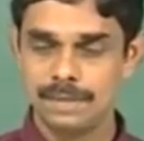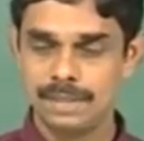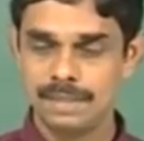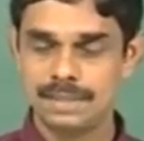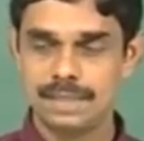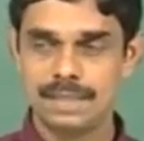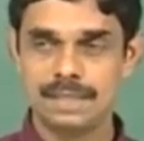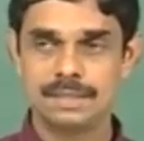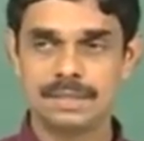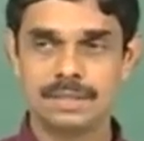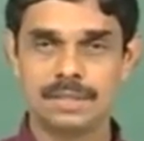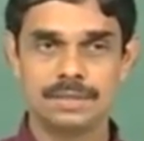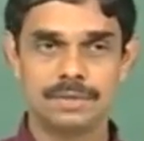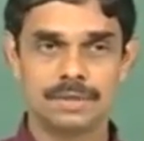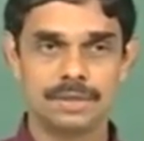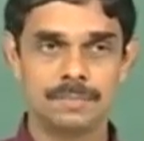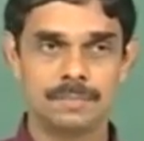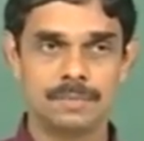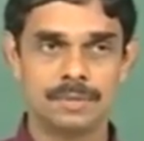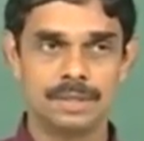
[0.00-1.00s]
design a solid
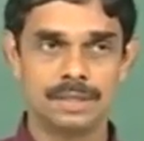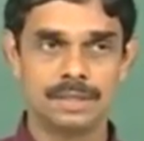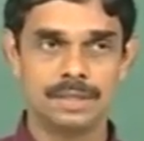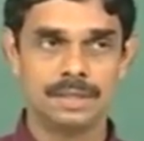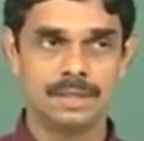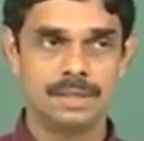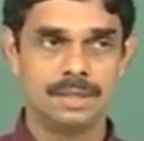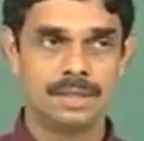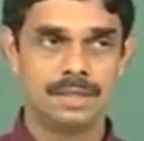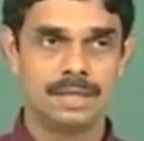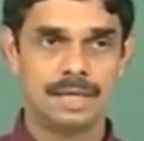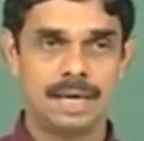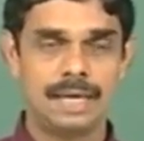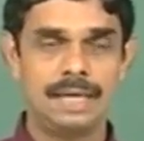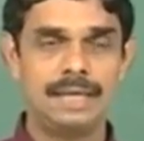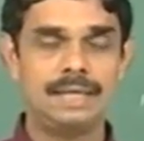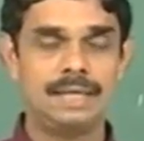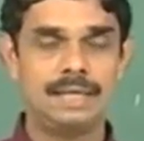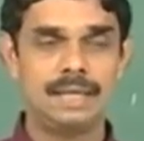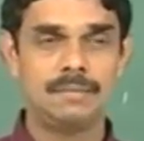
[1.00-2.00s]
rocket motor,
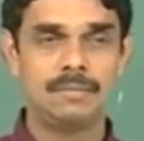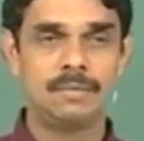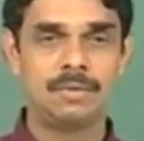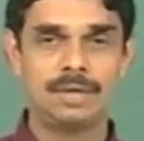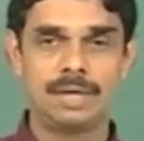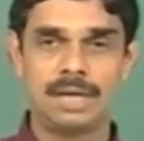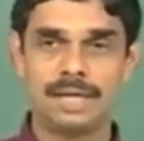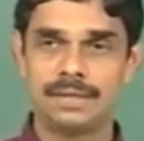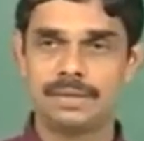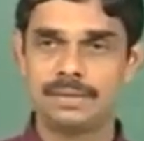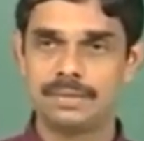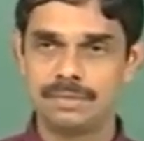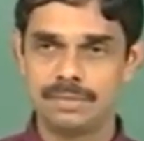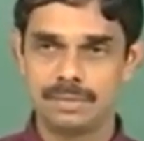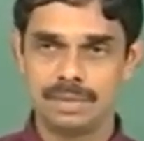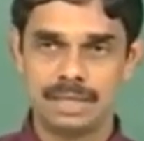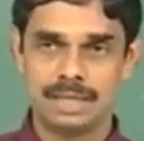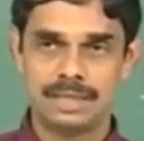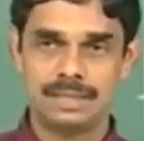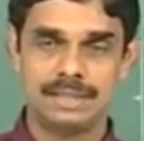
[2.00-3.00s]
ideally we would like
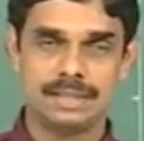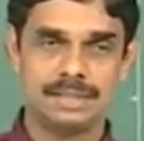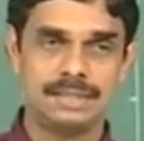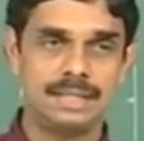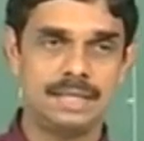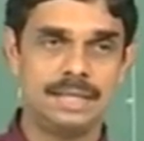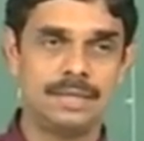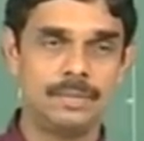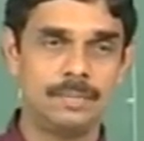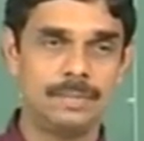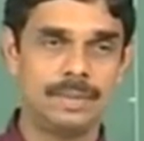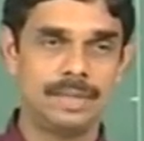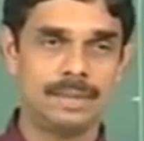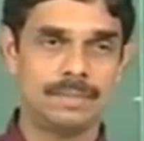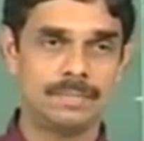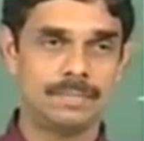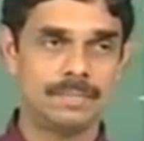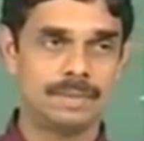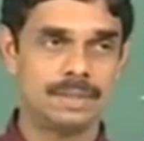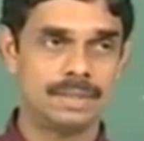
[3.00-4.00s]
to adjust the
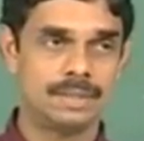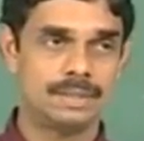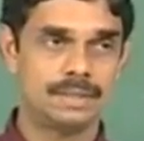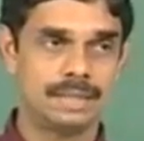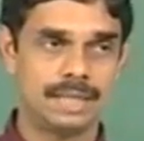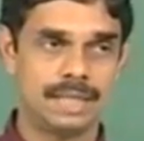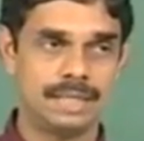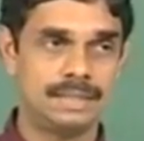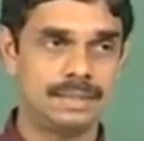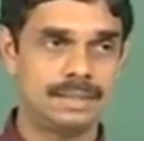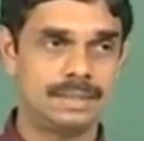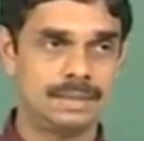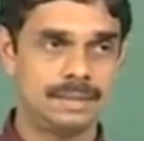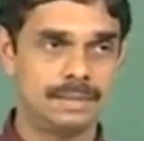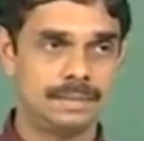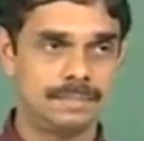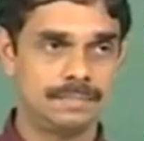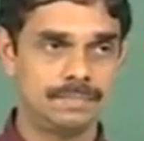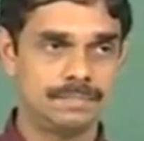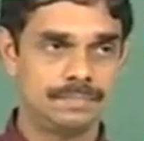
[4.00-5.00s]
aluminum size
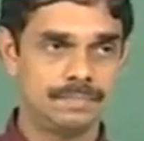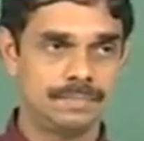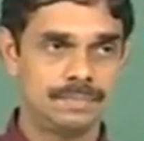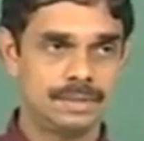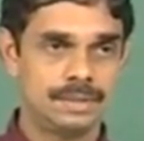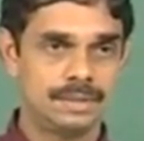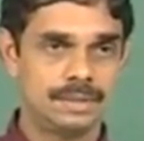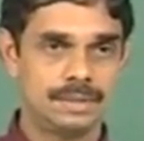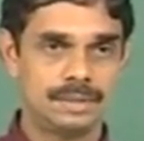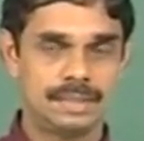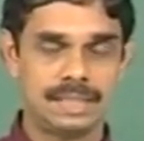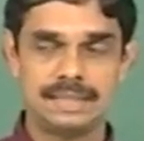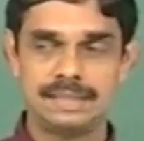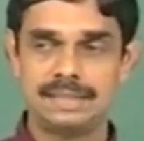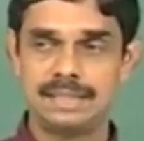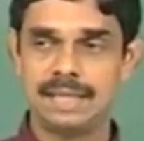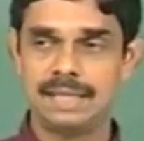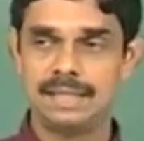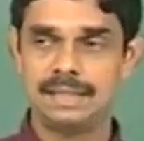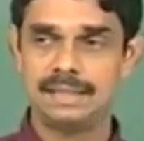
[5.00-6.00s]
such
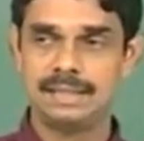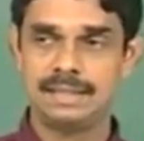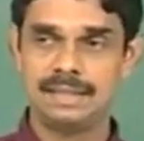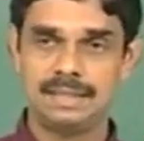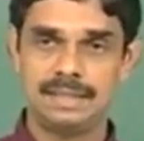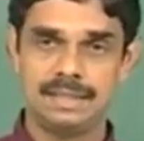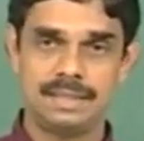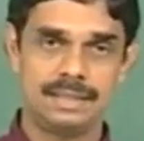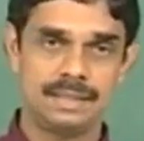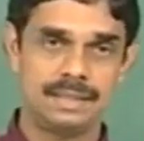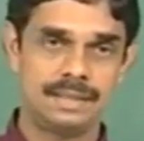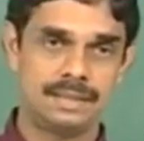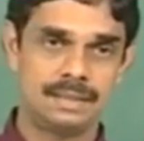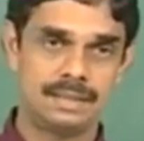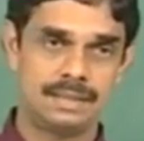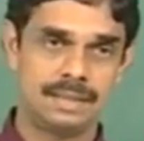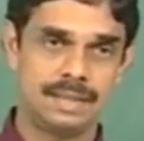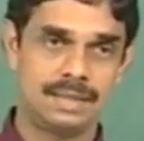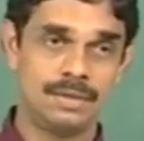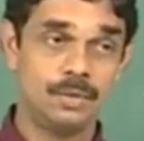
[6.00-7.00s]
that the
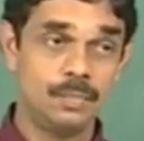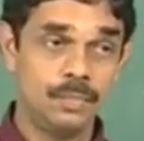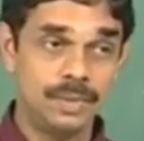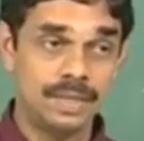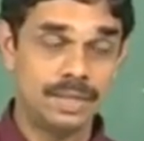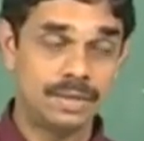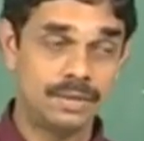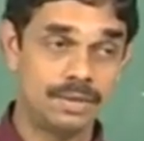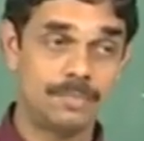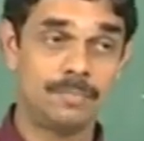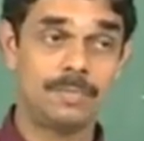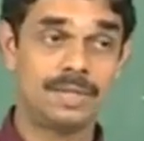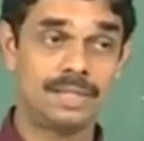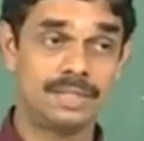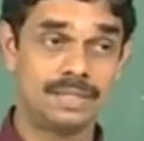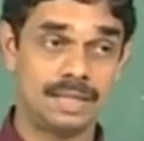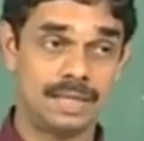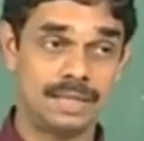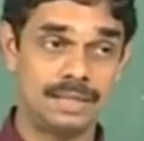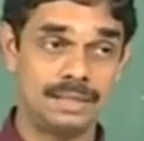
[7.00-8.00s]
alumina
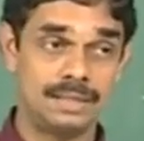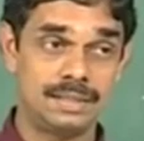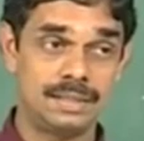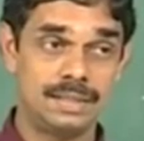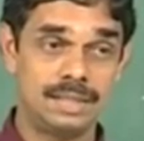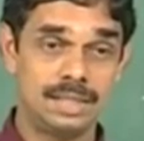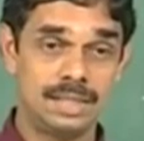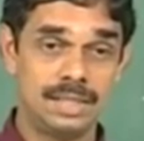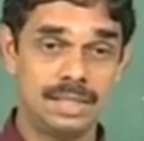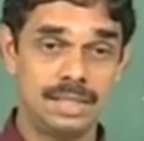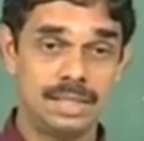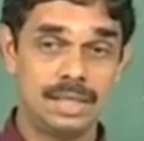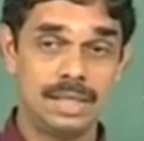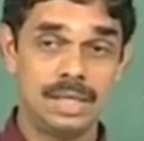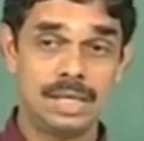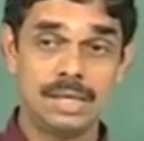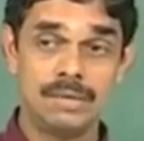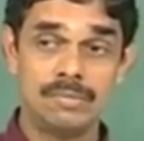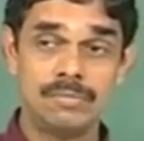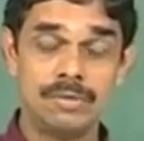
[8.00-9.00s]
droplet size
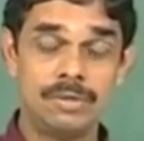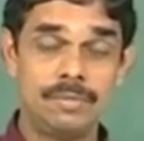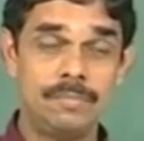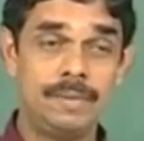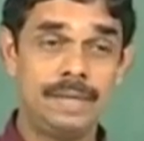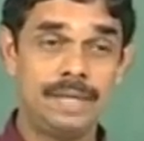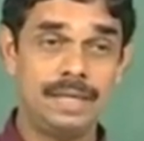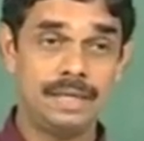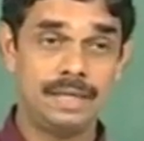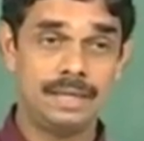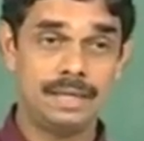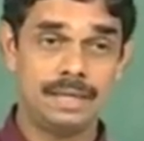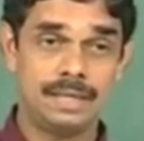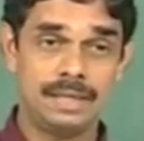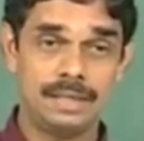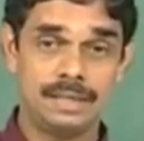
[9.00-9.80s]
would be